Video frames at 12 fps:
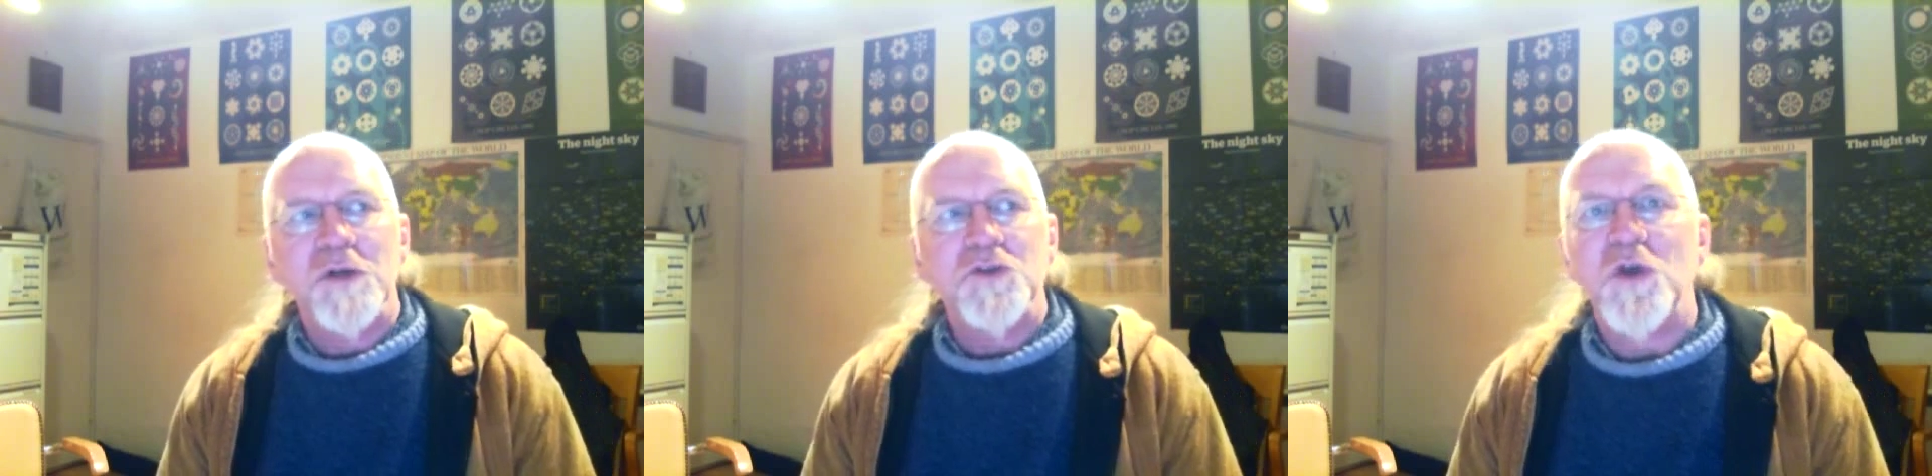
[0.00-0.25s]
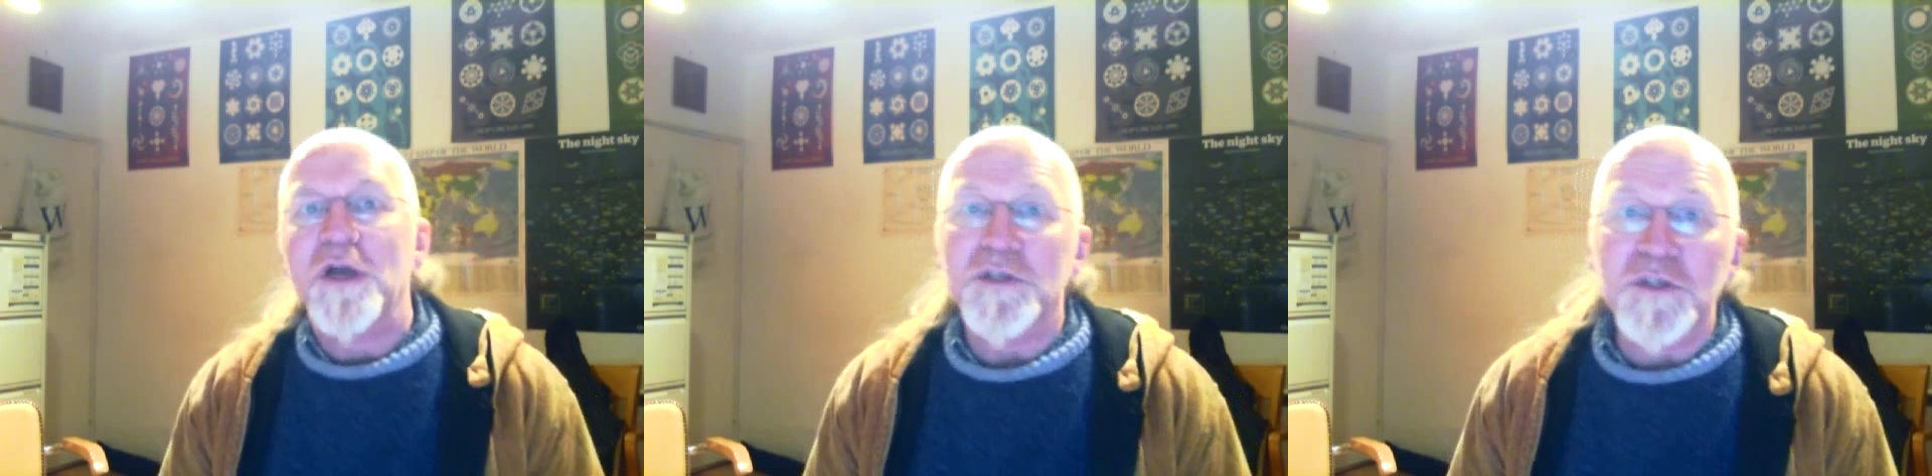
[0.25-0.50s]

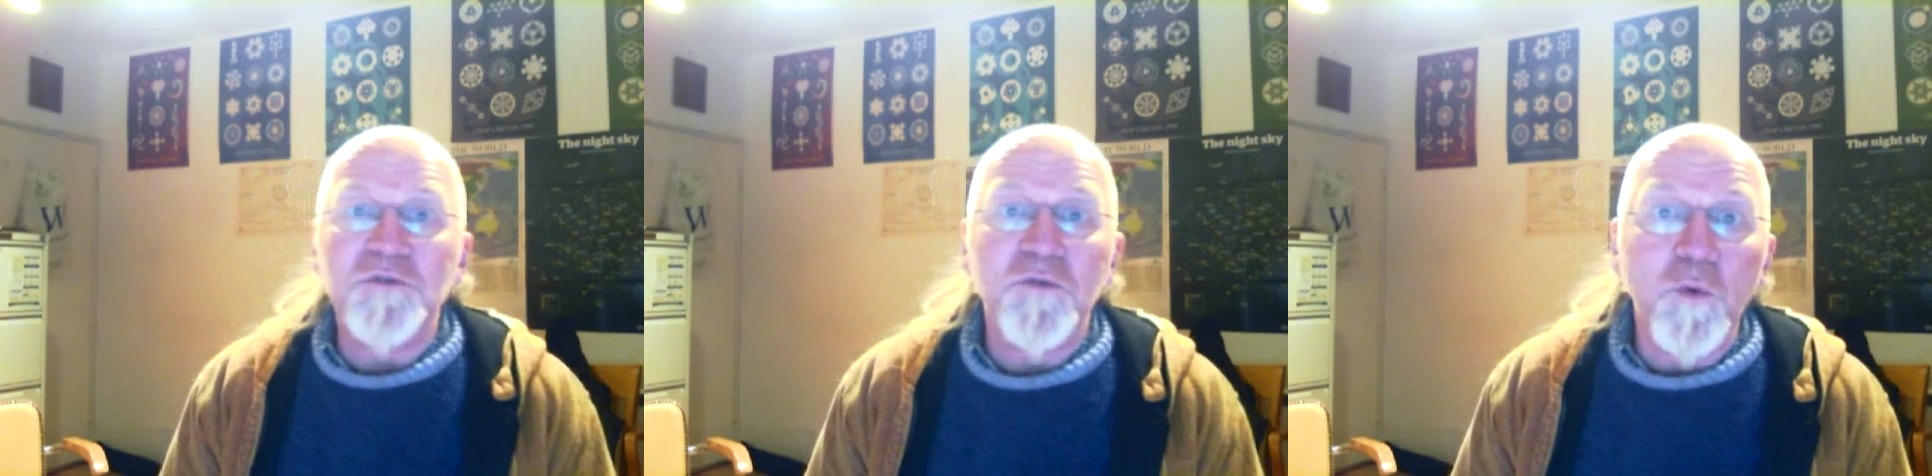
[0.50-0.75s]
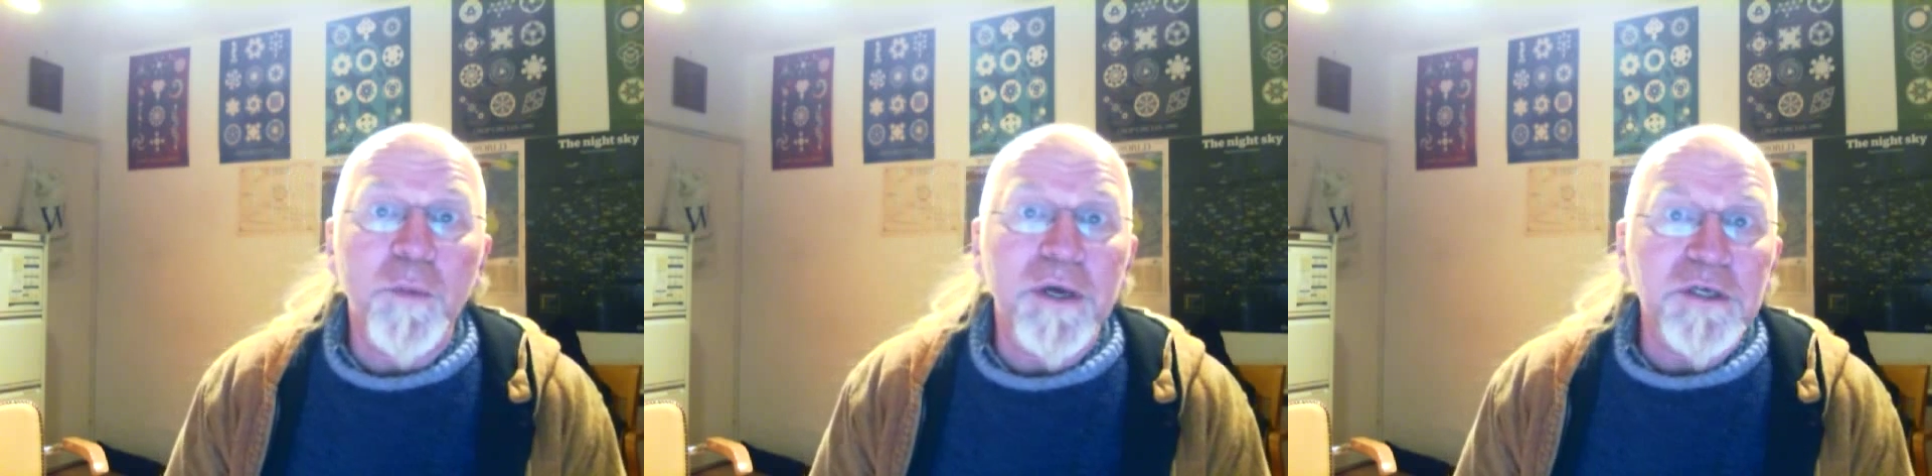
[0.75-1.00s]

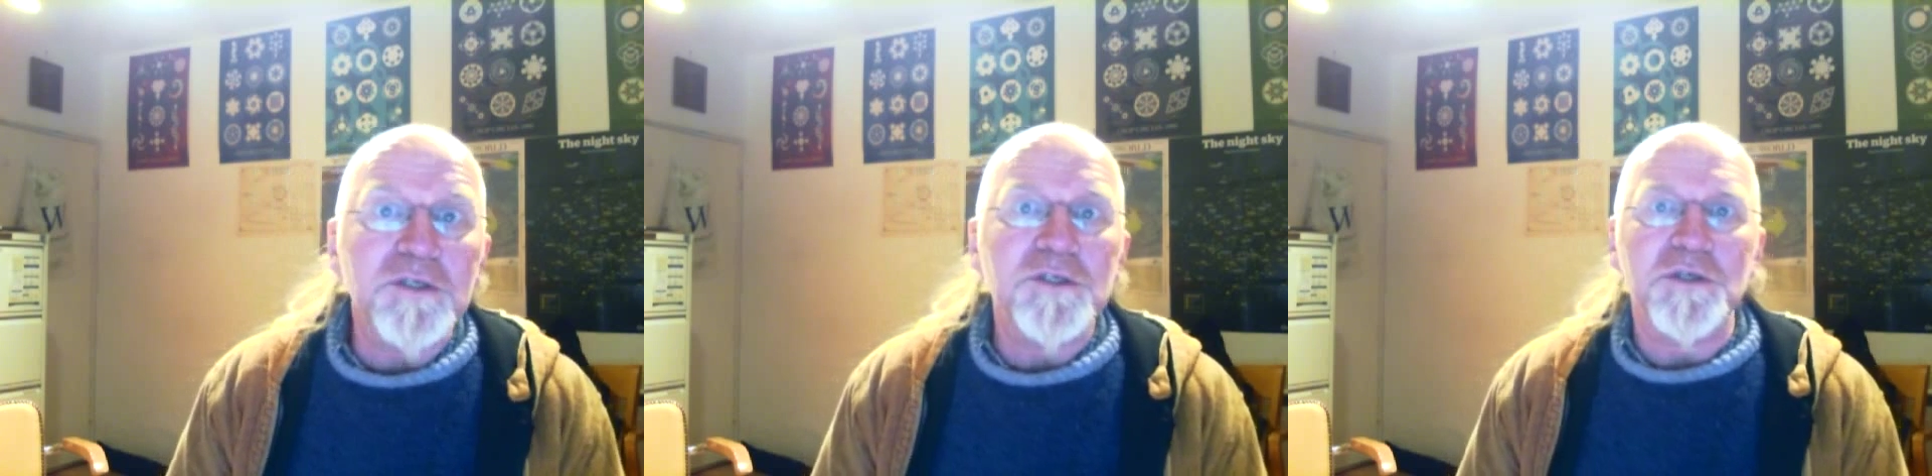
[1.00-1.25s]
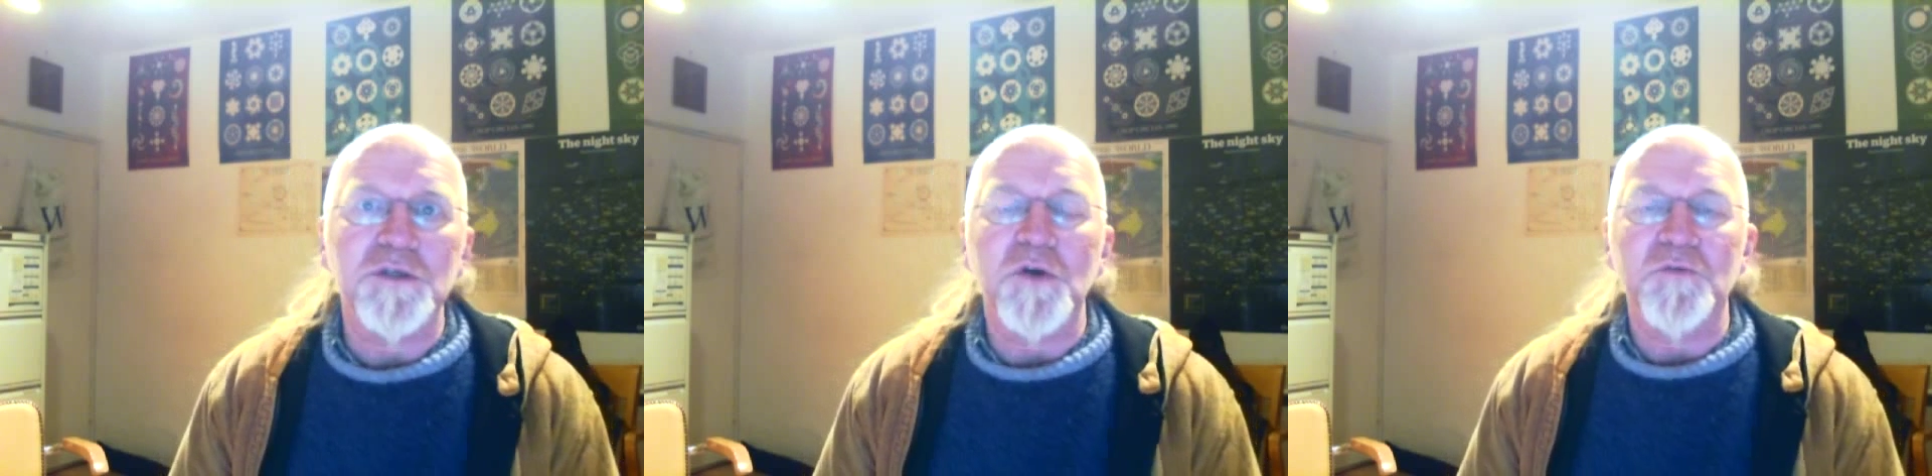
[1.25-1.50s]

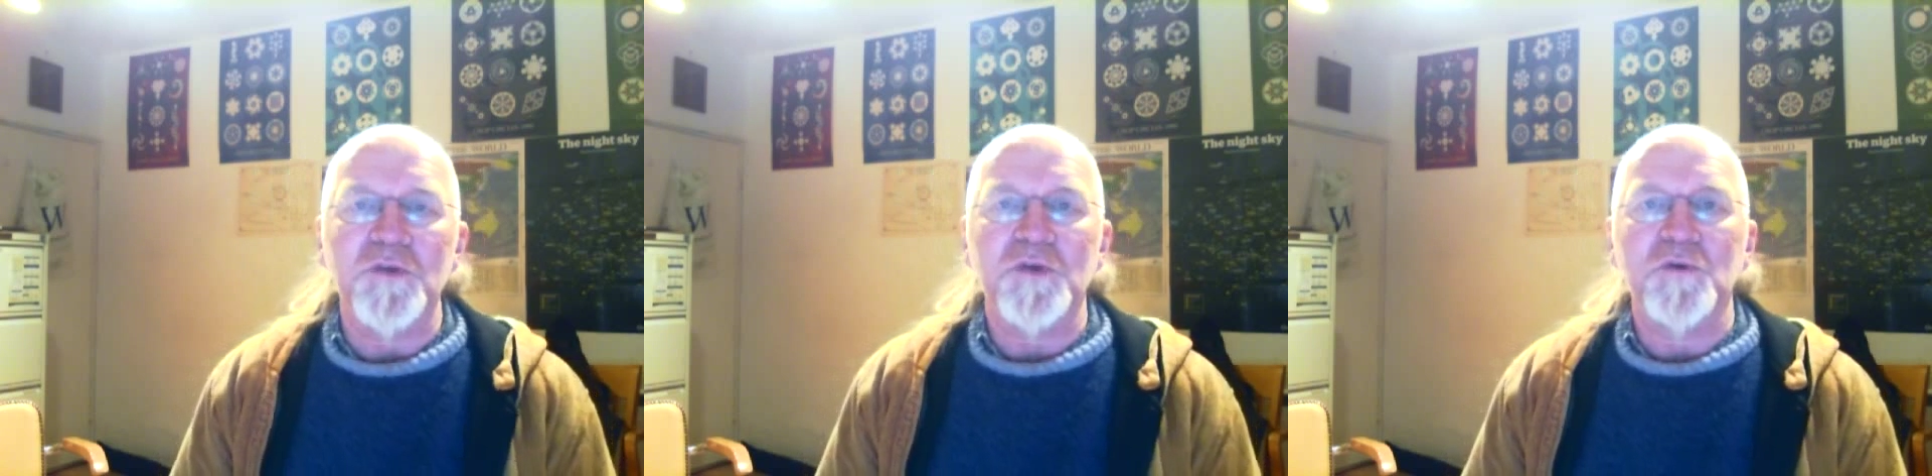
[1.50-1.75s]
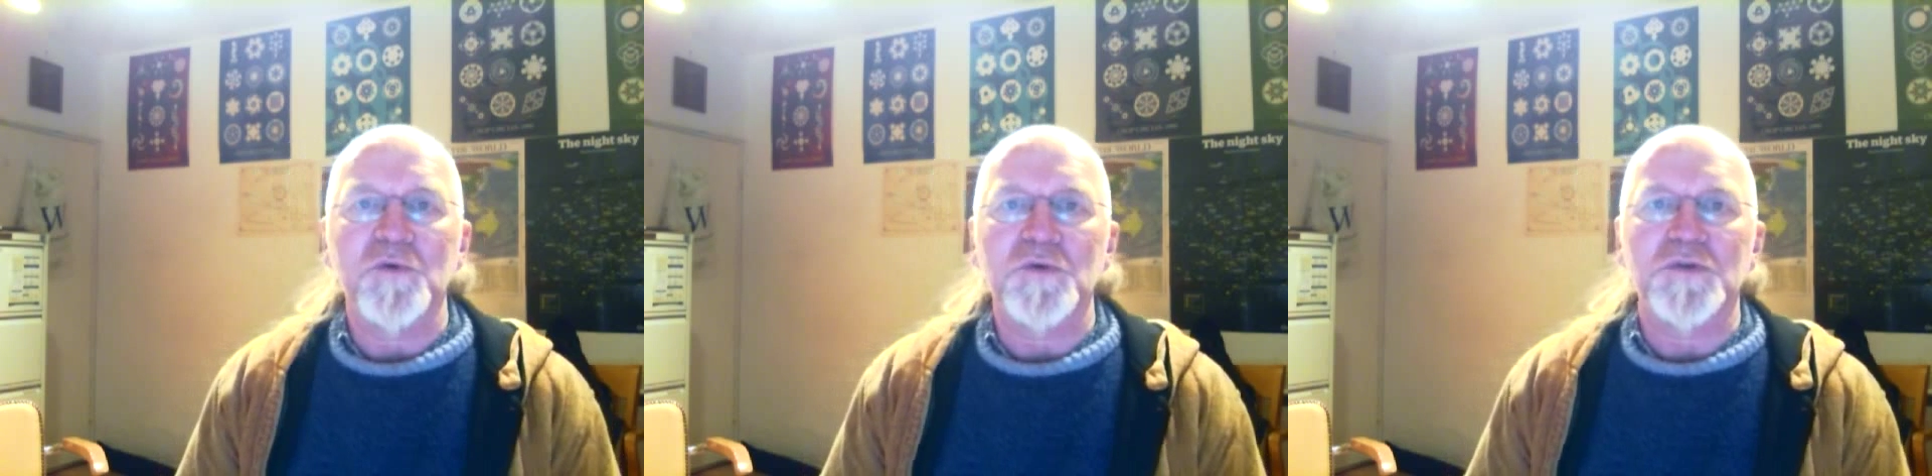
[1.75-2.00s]
transformation over the
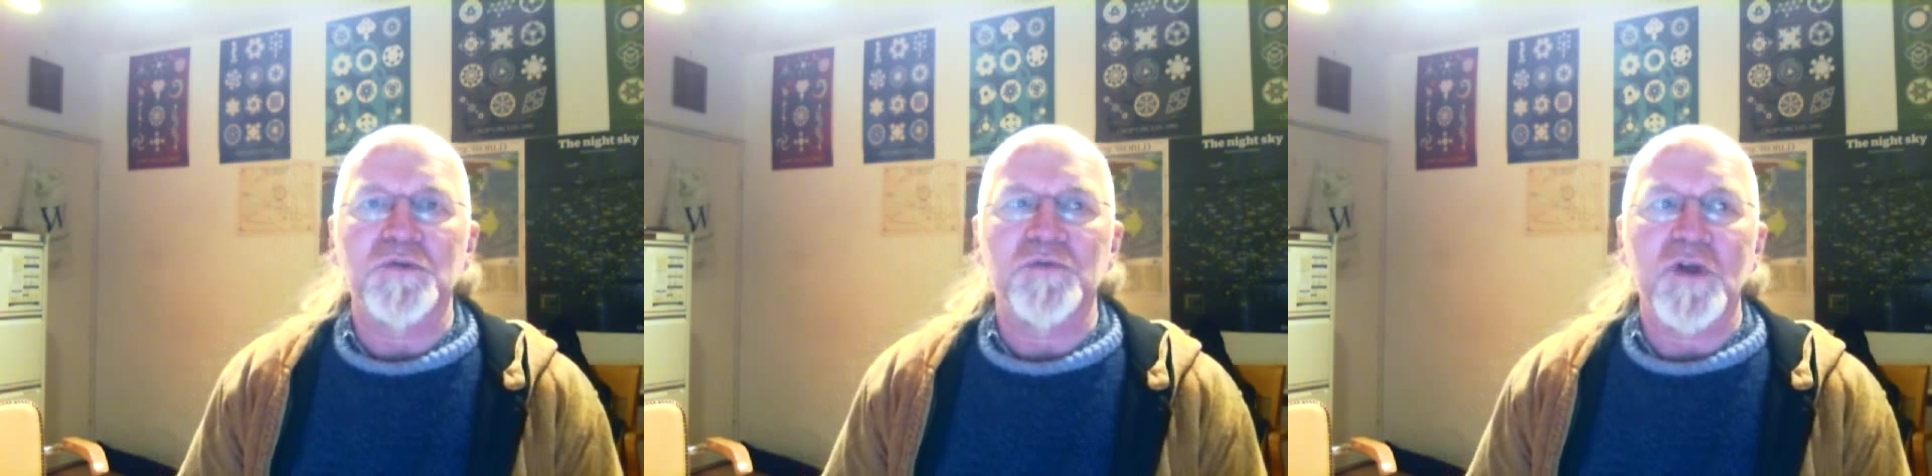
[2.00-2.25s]
course of